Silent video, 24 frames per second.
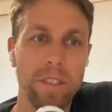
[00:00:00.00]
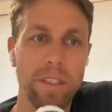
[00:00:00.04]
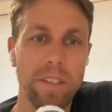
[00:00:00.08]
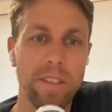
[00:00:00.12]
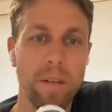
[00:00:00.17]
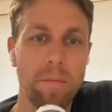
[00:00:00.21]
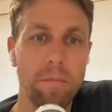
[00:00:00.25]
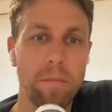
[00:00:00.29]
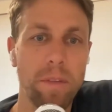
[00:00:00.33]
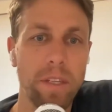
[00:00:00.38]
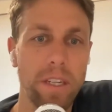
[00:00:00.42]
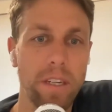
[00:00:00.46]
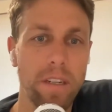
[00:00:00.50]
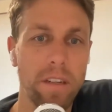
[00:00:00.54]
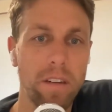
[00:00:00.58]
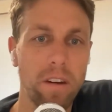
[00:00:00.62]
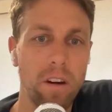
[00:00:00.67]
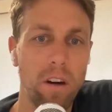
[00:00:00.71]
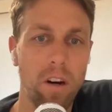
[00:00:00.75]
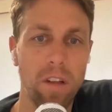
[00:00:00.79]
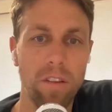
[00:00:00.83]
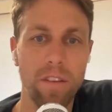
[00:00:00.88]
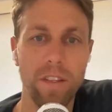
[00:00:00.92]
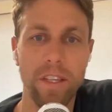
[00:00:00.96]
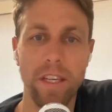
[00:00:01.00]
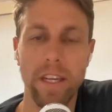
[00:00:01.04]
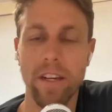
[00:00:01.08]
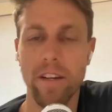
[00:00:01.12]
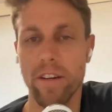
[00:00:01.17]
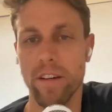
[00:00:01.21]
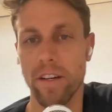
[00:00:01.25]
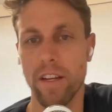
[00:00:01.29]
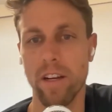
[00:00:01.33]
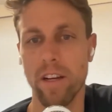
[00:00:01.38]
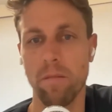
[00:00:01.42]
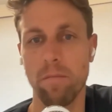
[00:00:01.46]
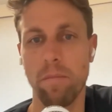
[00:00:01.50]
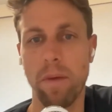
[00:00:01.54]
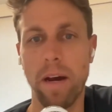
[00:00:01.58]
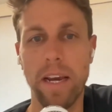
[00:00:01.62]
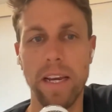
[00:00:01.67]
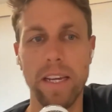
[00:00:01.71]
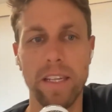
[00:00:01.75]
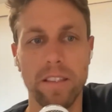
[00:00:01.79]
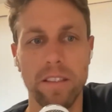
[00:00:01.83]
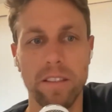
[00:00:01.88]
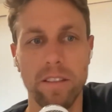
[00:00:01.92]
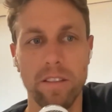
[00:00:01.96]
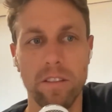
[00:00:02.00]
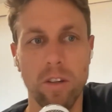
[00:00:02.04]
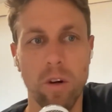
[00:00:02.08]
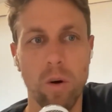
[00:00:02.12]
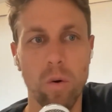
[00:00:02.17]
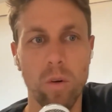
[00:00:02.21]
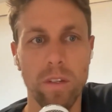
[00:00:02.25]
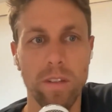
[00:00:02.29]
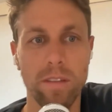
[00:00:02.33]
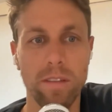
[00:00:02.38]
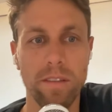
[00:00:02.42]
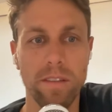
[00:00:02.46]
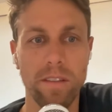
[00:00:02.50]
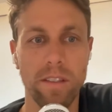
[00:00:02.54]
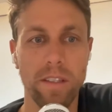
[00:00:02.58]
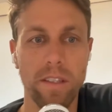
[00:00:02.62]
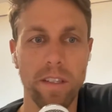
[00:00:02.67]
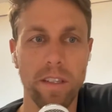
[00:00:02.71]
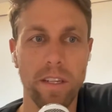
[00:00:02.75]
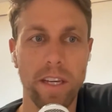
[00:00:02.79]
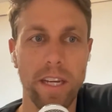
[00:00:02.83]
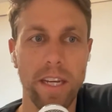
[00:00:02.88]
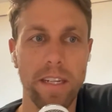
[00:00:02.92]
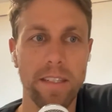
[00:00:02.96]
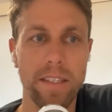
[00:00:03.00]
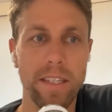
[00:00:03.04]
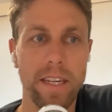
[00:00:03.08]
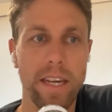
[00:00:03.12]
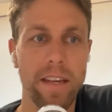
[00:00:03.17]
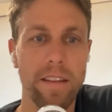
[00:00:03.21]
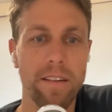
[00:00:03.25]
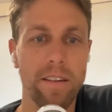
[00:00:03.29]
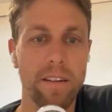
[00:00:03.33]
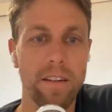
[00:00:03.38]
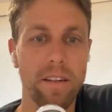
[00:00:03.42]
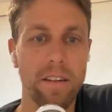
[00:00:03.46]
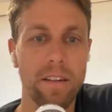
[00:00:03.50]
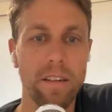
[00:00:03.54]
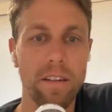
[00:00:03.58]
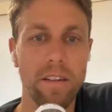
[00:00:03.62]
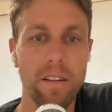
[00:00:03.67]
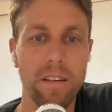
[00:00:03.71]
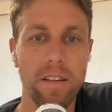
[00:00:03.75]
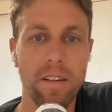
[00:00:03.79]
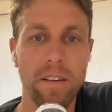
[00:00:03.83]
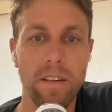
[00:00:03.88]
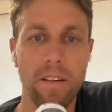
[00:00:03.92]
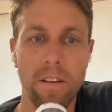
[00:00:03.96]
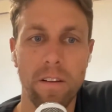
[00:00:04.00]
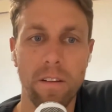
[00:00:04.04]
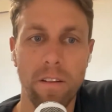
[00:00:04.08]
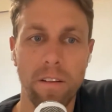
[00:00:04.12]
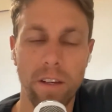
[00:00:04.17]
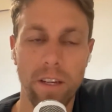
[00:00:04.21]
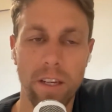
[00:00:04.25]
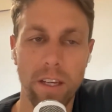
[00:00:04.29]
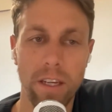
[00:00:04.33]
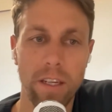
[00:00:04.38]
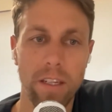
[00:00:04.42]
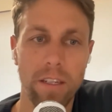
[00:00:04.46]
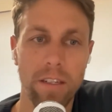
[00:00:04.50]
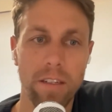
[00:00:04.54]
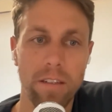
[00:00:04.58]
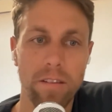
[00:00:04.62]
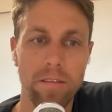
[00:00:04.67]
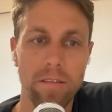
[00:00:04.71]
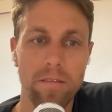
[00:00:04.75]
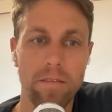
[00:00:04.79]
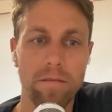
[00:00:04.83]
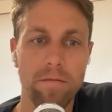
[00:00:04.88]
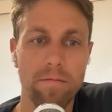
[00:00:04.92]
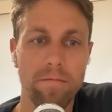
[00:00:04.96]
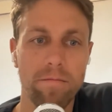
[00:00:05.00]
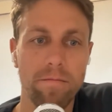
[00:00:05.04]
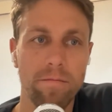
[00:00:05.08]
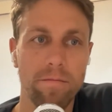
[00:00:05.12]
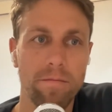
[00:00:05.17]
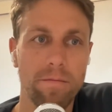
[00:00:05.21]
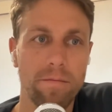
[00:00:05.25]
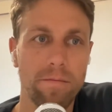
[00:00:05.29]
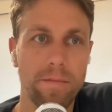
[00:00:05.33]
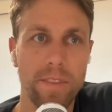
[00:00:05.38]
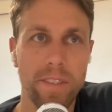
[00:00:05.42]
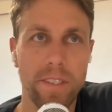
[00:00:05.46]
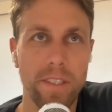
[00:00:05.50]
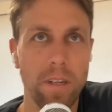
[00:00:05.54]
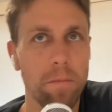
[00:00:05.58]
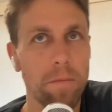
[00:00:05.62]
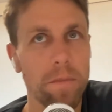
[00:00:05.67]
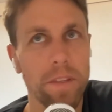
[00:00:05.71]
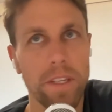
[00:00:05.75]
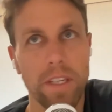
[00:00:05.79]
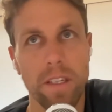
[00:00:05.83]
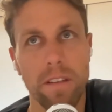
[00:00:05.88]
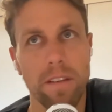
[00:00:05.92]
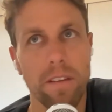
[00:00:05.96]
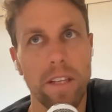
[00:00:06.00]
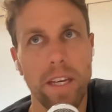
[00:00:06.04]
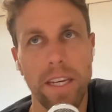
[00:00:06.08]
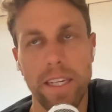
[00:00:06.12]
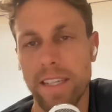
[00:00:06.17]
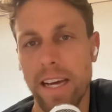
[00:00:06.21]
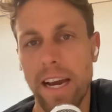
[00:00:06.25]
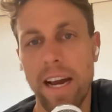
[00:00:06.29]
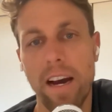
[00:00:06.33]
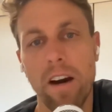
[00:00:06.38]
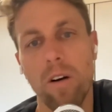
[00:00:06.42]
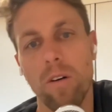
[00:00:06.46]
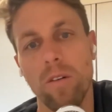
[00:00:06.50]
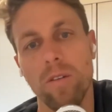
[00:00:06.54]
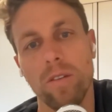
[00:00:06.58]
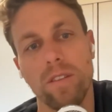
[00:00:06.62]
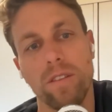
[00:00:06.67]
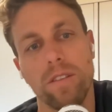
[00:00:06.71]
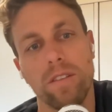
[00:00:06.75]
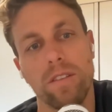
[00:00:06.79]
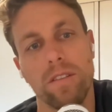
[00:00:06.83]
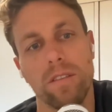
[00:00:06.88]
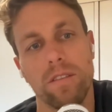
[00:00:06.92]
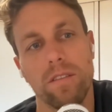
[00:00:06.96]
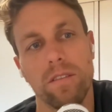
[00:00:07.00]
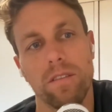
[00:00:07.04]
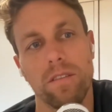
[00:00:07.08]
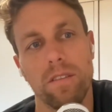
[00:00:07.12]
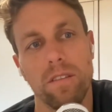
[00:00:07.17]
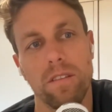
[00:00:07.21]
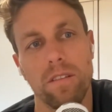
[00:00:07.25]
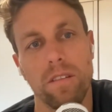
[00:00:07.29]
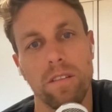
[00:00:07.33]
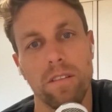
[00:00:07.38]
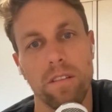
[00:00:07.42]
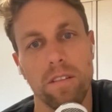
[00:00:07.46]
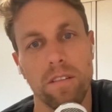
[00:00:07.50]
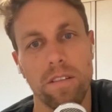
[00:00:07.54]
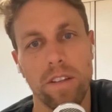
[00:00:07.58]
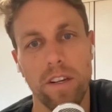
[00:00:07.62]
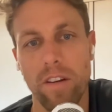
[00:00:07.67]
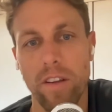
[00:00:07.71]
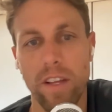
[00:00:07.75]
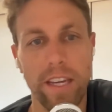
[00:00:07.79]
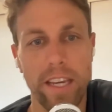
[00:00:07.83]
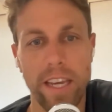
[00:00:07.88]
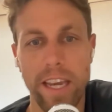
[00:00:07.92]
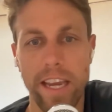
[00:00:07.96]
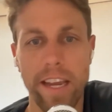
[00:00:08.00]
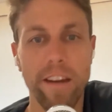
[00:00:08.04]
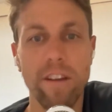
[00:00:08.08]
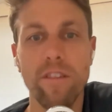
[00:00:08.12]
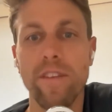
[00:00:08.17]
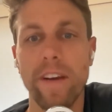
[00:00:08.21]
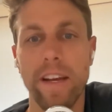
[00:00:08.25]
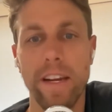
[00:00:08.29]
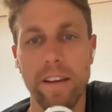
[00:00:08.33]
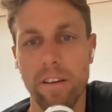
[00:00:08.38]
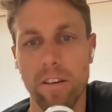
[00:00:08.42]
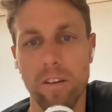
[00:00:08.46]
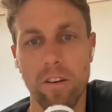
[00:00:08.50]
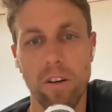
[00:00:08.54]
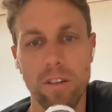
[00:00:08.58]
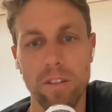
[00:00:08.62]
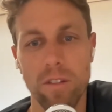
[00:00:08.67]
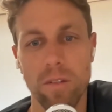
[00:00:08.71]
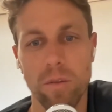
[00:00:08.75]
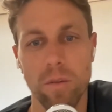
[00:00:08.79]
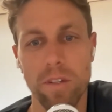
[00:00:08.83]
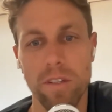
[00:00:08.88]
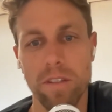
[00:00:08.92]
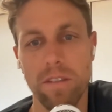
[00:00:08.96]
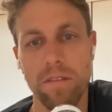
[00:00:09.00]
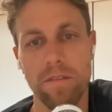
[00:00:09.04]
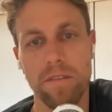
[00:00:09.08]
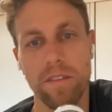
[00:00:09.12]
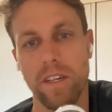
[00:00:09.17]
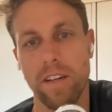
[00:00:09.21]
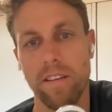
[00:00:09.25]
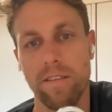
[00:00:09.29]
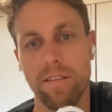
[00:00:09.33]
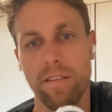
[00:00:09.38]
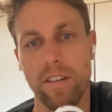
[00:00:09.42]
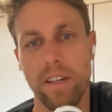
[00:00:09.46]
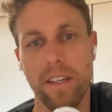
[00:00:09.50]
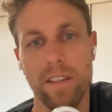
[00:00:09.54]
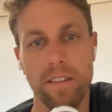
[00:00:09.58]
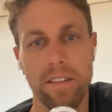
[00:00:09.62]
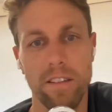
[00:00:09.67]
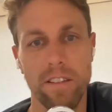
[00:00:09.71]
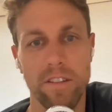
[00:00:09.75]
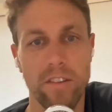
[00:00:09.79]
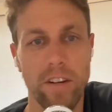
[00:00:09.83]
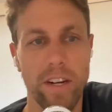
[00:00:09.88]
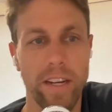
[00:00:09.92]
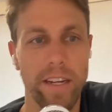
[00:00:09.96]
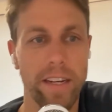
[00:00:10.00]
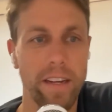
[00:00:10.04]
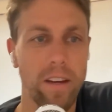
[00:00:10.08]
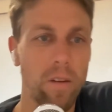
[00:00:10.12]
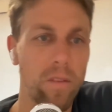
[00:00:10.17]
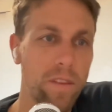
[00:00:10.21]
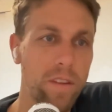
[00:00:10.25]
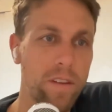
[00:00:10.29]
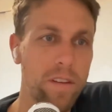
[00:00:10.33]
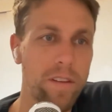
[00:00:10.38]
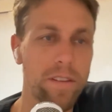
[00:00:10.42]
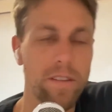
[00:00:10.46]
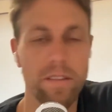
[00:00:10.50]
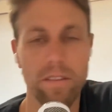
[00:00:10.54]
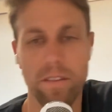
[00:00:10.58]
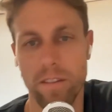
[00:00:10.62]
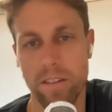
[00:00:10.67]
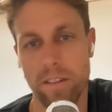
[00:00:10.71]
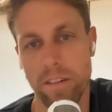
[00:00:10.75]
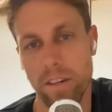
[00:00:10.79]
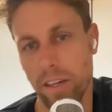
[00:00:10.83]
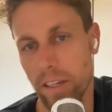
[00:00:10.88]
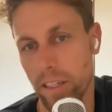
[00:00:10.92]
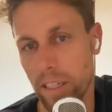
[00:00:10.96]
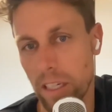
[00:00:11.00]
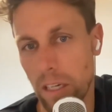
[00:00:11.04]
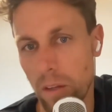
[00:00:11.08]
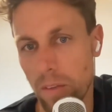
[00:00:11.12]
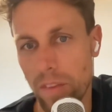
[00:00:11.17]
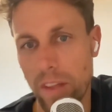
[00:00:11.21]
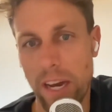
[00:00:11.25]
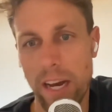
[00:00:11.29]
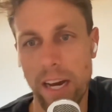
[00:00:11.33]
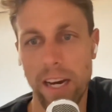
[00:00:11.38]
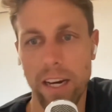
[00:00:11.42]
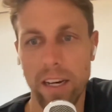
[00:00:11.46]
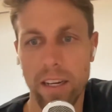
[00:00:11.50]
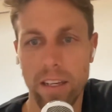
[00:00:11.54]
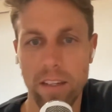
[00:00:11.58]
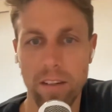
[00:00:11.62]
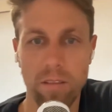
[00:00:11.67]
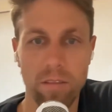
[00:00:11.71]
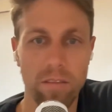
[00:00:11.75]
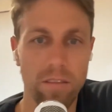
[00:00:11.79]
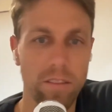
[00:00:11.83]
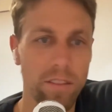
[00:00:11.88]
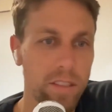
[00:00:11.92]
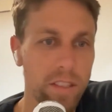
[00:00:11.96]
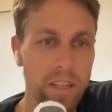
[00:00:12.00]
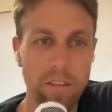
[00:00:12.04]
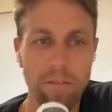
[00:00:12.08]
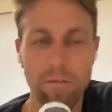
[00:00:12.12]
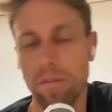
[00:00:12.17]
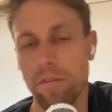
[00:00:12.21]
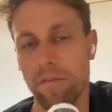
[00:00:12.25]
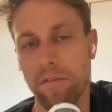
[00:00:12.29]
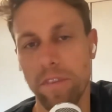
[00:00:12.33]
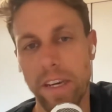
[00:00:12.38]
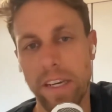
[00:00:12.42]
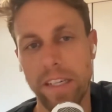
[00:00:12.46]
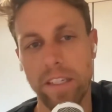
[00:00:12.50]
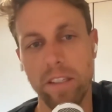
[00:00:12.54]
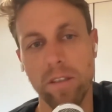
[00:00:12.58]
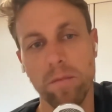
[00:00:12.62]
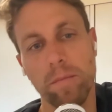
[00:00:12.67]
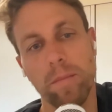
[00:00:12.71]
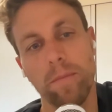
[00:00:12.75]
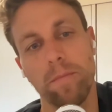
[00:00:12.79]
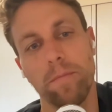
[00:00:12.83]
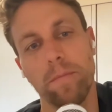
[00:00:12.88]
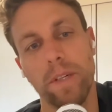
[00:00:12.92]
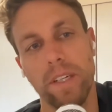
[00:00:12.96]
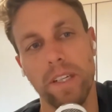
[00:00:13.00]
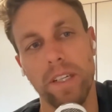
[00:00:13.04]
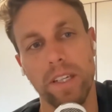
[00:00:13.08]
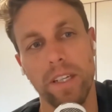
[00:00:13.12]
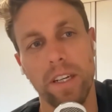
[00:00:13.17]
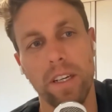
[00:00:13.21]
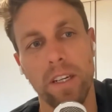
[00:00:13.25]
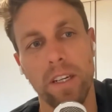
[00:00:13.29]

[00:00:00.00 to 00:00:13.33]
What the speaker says: assembling on the internet, buying these tokens and getting together in something like DAOs, they're like innovating on all sorts of stuff, right? They're trying out this, they're trying out that, and stuff will fail, but